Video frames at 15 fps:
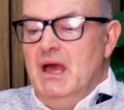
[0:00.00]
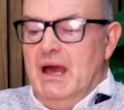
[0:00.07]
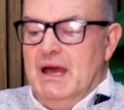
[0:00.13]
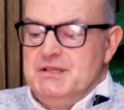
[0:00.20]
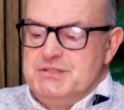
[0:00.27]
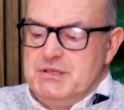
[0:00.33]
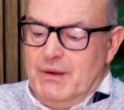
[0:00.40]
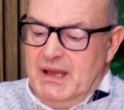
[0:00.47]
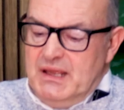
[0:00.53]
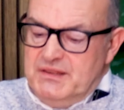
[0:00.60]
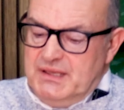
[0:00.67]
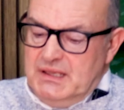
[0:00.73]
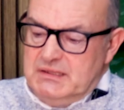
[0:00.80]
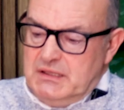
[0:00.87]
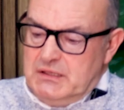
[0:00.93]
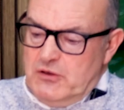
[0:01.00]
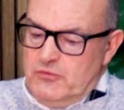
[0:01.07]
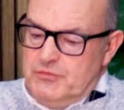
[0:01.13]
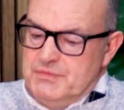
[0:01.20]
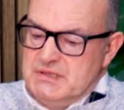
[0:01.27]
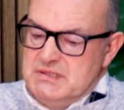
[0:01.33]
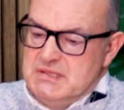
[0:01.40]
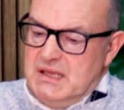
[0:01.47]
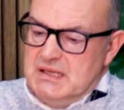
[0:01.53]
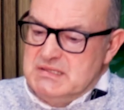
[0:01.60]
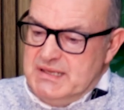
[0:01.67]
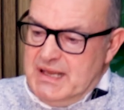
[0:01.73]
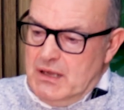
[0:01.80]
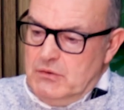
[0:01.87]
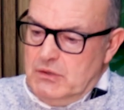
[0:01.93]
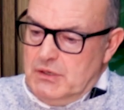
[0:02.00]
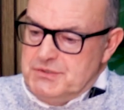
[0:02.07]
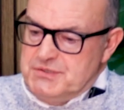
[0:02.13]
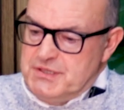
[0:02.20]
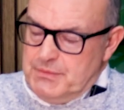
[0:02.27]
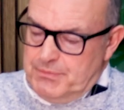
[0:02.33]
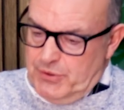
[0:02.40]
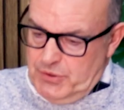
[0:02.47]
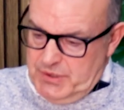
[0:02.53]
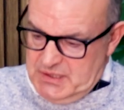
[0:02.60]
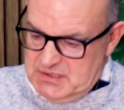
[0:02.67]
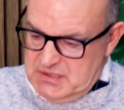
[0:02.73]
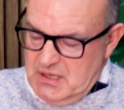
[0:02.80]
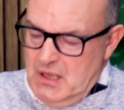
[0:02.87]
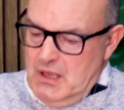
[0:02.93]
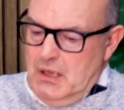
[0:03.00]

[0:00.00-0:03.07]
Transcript: And so I think the government has now gone to the point